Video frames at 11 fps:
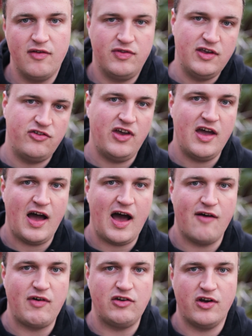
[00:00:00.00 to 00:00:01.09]
This year,
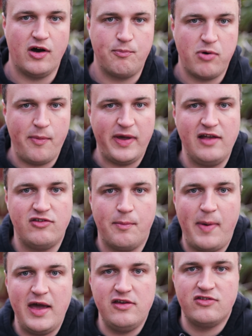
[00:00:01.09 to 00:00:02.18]
I've actually got a propagator
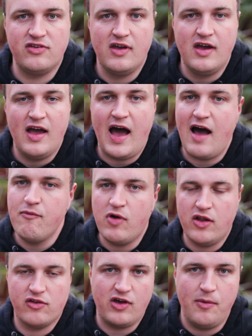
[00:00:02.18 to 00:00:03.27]
base. I haven't
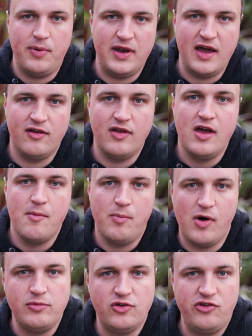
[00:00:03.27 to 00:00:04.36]
got the top in it,
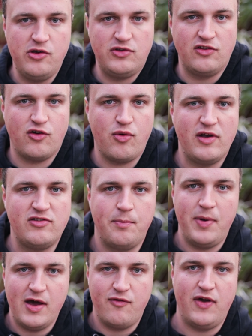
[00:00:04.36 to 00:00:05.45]
but I'm just using it to create a
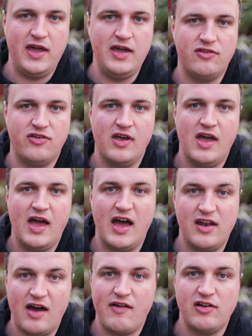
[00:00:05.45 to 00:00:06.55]
bit of heat,
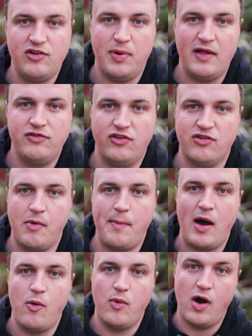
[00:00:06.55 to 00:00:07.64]
and I've actually planted some
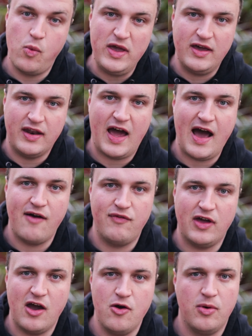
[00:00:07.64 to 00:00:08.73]
about a week and a half
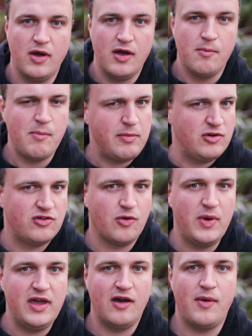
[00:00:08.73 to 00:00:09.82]
ago, maybe just a
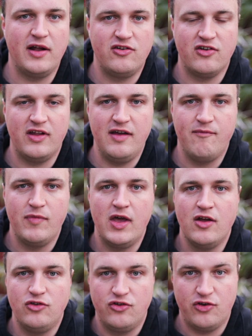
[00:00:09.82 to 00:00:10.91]
week ago actually,
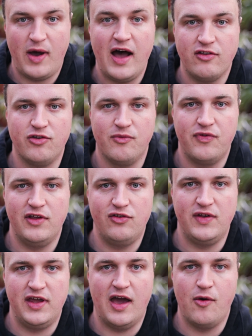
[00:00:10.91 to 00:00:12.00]
so I had some for this
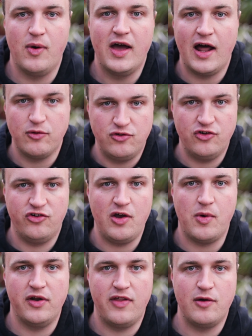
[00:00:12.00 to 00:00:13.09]
video, and I'll just show
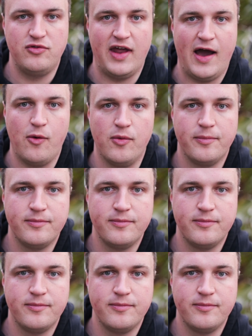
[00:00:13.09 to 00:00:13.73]
you one of those now.